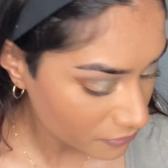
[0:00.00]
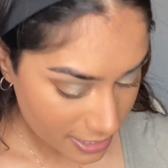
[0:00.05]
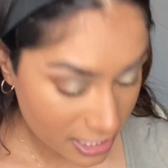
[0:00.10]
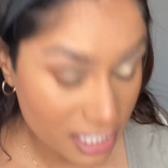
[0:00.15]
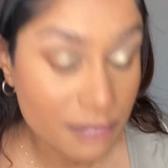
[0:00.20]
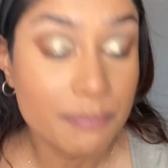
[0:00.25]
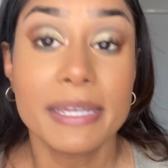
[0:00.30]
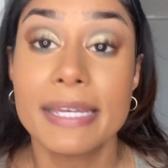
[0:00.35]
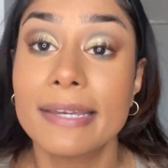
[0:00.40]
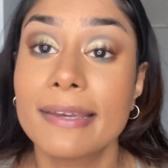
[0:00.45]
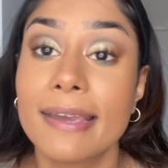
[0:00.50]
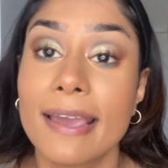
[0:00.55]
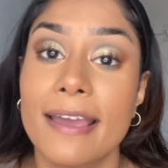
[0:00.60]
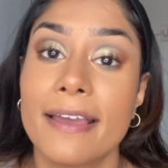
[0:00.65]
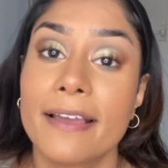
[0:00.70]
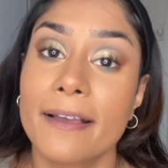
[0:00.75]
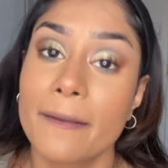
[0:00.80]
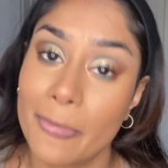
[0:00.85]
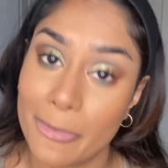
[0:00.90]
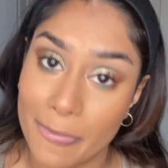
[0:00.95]

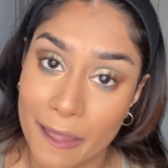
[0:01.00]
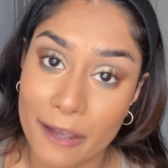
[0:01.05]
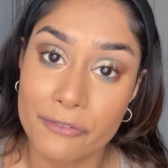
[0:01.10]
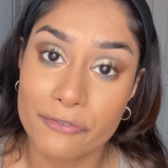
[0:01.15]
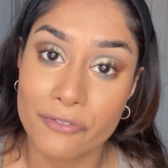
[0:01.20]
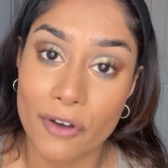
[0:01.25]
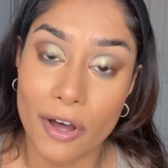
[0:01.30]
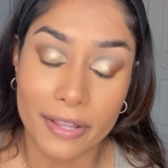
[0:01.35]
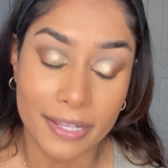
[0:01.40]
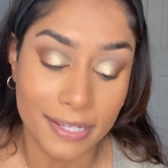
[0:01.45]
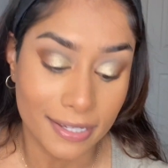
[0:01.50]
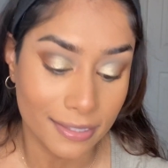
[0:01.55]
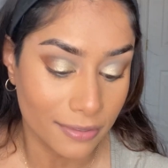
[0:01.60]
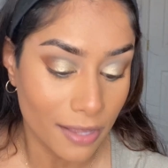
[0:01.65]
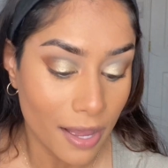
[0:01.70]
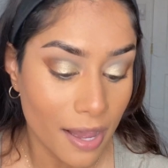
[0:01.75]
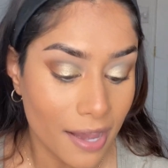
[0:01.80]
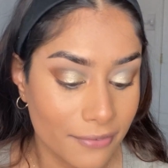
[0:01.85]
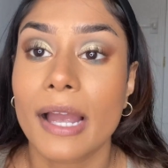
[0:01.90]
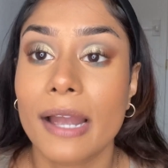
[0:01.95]
Speaking of falling in
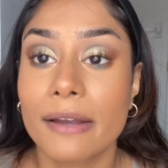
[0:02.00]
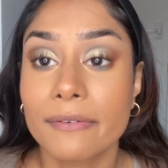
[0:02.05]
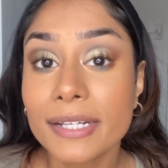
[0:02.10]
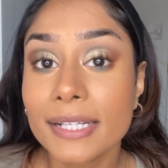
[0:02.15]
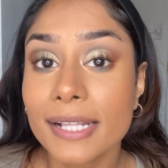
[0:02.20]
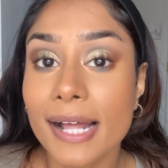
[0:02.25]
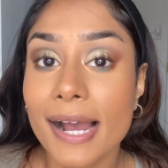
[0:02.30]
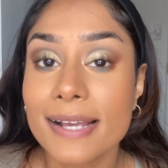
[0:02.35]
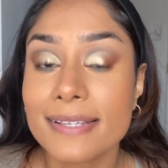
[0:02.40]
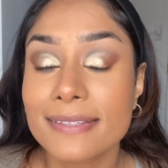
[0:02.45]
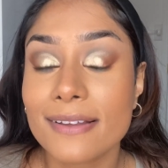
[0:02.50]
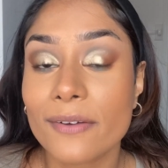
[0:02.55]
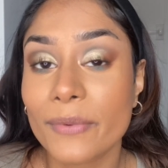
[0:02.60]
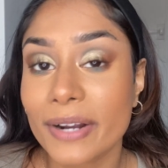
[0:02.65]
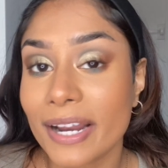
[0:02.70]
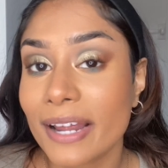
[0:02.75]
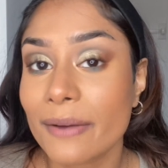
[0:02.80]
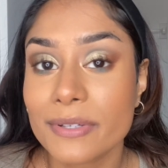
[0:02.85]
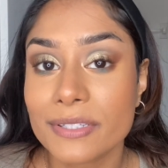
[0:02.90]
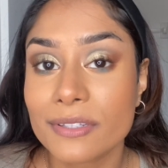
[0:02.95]
love, I realized that when
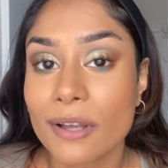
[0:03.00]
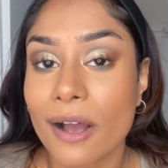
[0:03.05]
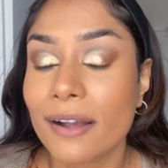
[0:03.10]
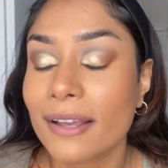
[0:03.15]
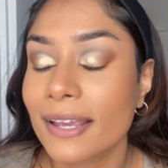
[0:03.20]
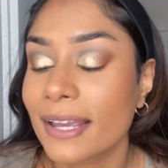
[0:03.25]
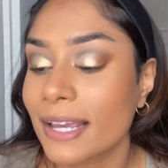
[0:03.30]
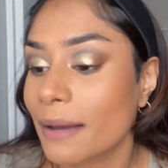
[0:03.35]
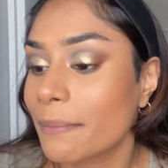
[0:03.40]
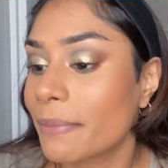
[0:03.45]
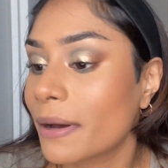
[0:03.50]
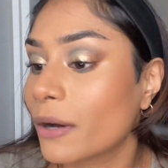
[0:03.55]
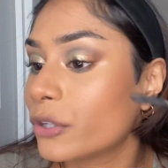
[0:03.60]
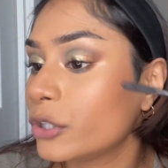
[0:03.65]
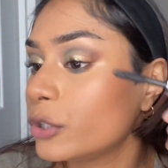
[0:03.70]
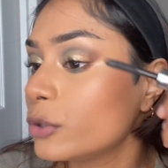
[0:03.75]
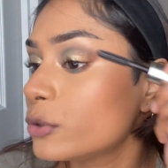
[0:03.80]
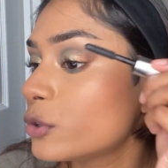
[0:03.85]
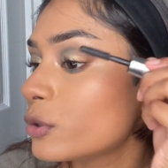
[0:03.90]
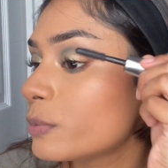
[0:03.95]
I was talking about
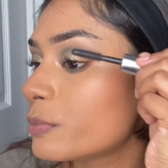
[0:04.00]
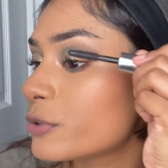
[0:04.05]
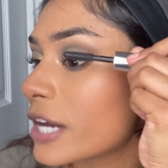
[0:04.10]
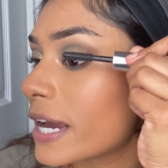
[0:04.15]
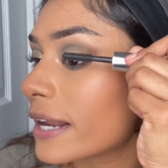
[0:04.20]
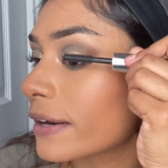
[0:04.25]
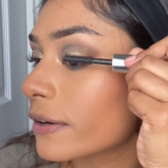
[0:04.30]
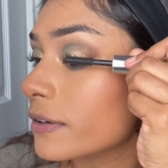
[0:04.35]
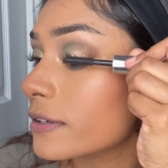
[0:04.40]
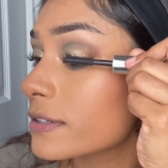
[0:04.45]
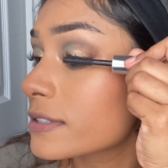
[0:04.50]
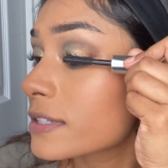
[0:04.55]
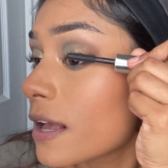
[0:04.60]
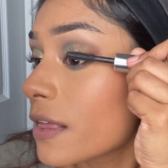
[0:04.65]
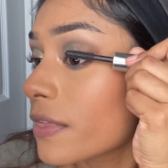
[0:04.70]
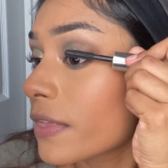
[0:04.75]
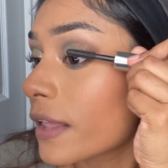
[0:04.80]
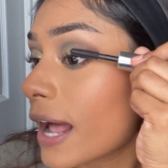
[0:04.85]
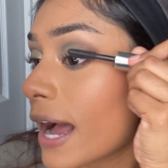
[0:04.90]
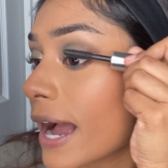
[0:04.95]
YouTube channels
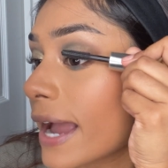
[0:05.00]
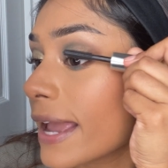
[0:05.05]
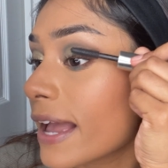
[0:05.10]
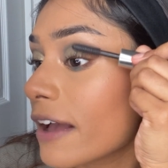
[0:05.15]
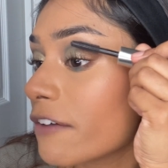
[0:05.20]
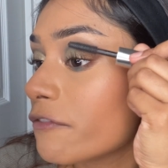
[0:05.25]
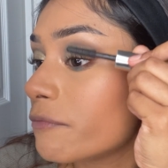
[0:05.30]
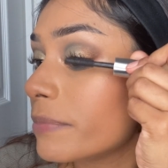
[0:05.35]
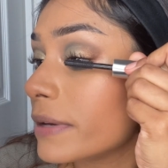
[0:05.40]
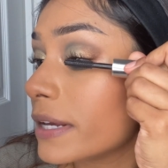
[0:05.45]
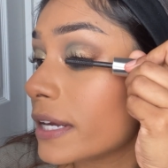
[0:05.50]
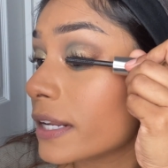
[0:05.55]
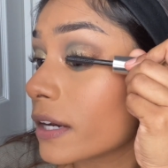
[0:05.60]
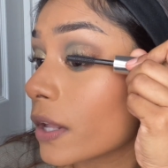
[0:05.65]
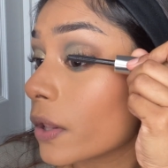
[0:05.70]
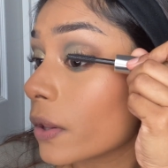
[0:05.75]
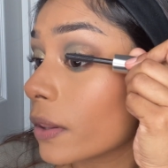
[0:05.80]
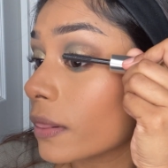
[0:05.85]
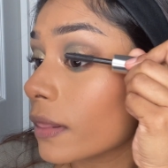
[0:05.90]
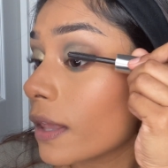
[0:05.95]
that I have been
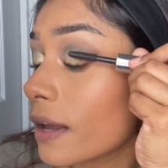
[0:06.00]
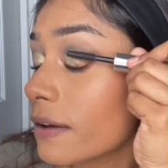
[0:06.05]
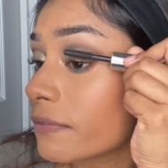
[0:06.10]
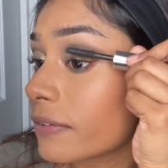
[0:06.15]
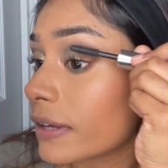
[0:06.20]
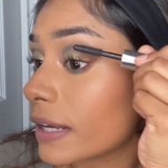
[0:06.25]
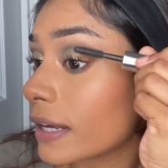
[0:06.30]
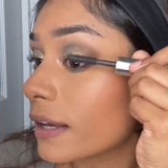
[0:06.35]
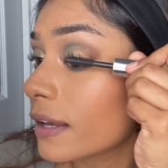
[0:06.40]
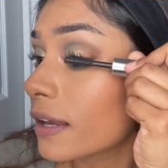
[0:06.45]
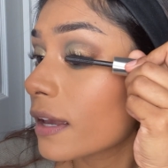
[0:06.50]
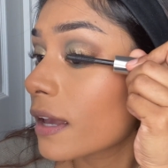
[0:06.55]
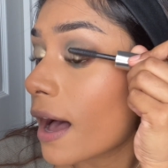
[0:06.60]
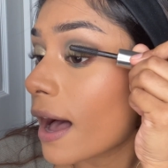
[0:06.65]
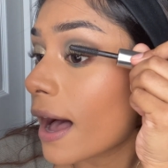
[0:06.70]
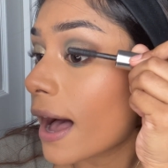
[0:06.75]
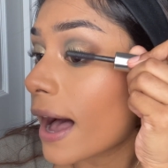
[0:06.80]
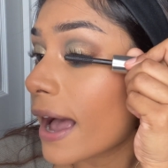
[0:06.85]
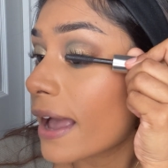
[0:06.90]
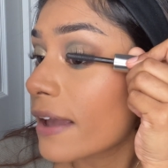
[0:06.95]
loving,
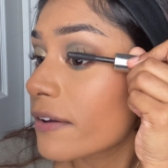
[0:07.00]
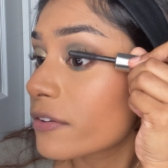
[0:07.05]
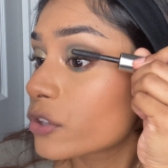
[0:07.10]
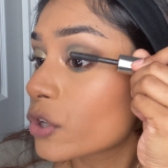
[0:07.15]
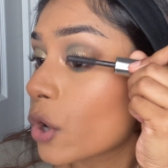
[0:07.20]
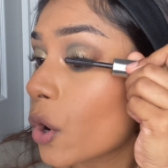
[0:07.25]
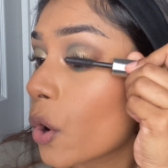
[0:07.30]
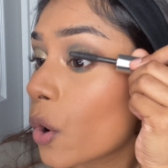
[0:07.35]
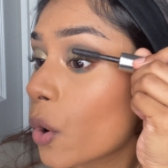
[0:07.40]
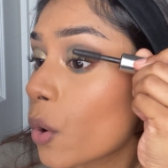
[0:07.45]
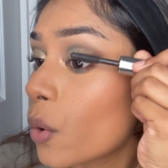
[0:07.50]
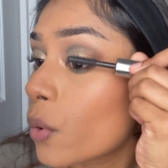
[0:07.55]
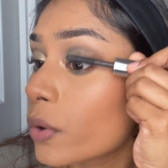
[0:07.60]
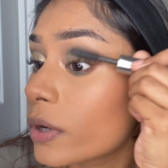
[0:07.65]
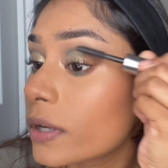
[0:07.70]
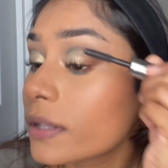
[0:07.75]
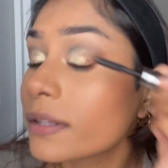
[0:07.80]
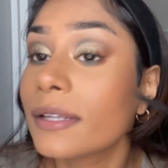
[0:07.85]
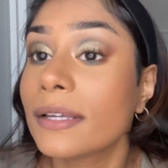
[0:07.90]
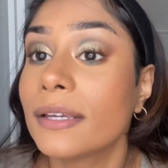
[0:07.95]
I
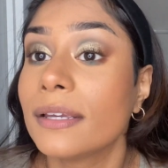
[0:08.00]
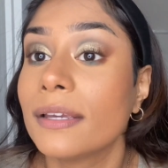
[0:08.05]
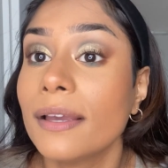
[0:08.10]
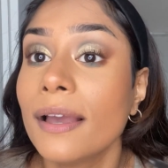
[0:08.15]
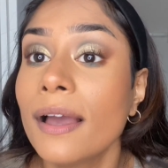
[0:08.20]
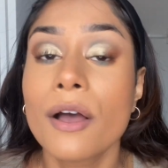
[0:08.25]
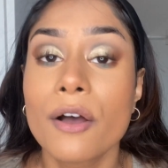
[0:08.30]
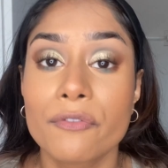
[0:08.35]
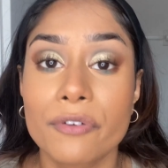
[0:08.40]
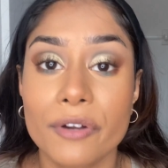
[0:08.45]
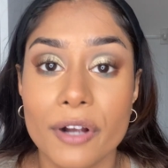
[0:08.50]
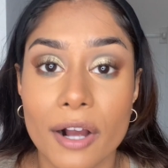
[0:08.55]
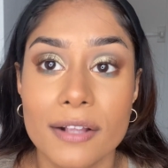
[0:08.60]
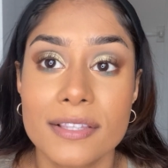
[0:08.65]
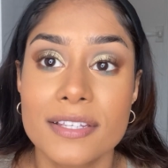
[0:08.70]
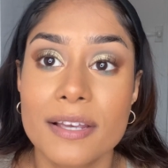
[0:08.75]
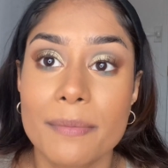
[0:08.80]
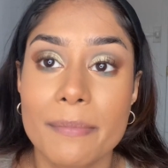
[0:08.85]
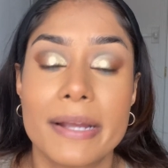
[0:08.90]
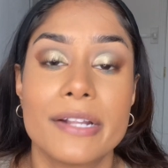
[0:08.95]
totally forgot
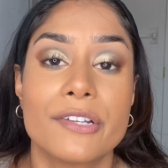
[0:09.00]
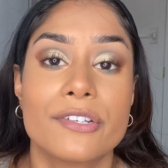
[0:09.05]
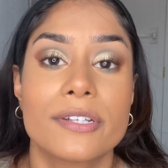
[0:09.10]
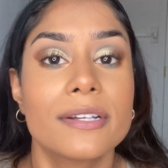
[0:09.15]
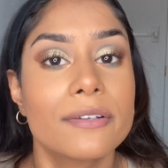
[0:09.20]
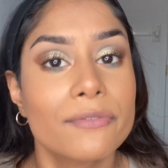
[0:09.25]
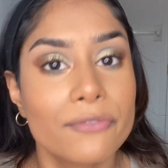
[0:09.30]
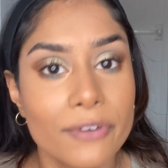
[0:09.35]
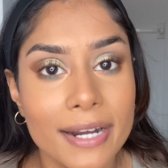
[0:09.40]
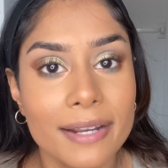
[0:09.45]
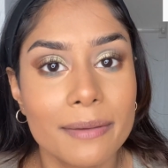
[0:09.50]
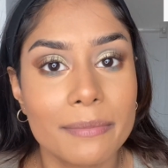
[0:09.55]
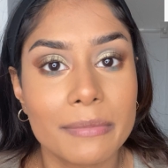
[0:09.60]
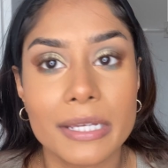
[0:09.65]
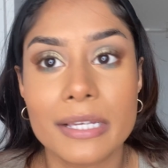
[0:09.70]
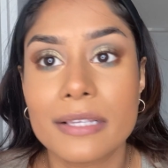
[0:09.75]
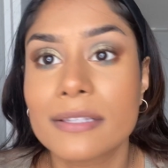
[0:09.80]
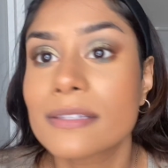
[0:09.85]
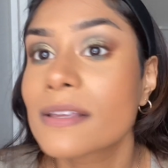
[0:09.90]
to mention Frenemies.